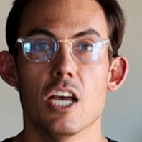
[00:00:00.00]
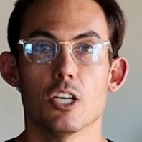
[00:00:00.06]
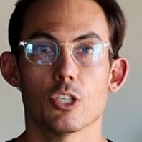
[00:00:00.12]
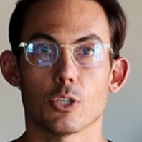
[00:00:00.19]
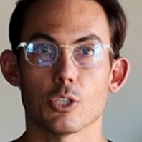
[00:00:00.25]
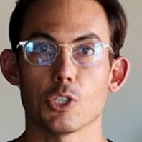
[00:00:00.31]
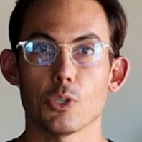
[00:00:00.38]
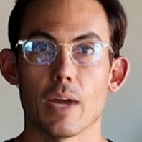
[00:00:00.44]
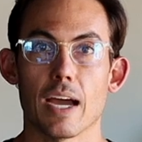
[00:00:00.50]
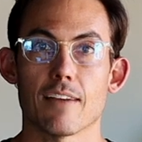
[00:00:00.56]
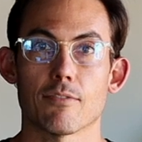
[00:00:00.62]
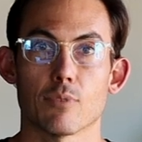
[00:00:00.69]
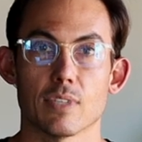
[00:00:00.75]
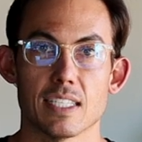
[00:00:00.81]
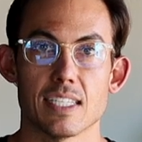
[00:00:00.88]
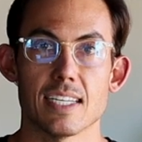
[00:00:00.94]
so that you
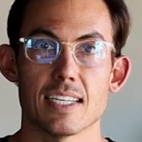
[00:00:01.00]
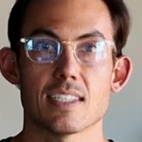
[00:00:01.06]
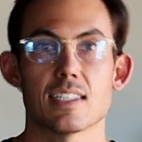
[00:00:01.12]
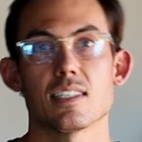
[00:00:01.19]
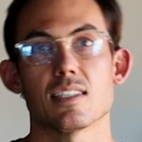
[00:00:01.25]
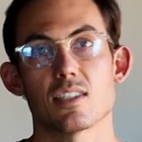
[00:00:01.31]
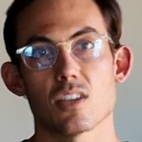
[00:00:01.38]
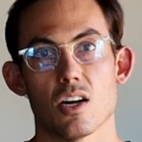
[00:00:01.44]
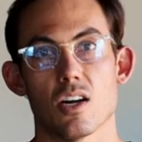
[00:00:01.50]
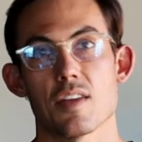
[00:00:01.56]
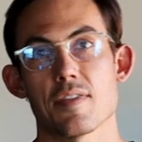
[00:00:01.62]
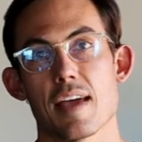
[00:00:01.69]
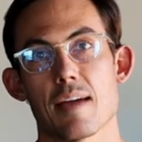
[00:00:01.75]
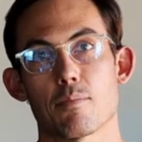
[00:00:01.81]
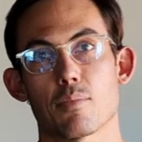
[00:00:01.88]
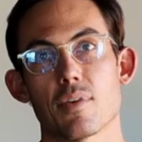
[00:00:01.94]
have resistance on
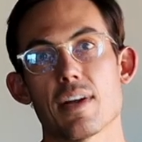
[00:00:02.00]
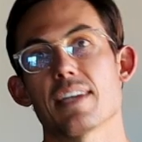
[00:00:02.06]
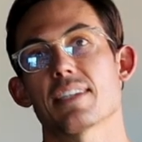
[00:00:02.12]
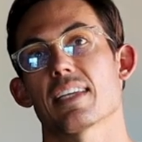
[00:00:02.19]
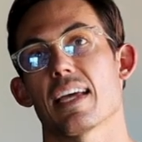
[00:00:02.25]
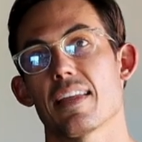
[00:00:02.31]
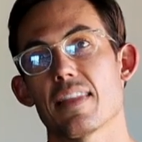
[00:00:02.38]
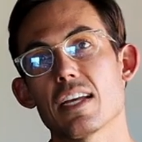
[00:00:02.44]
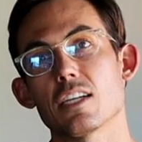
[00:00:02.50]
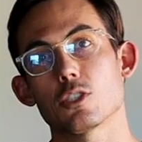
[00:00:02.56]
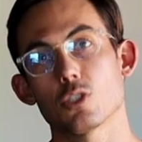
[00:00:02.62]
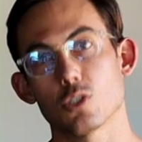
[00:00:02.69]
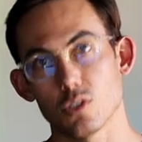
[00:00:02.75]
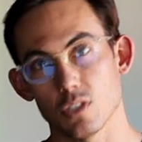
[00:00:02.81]
that press, and then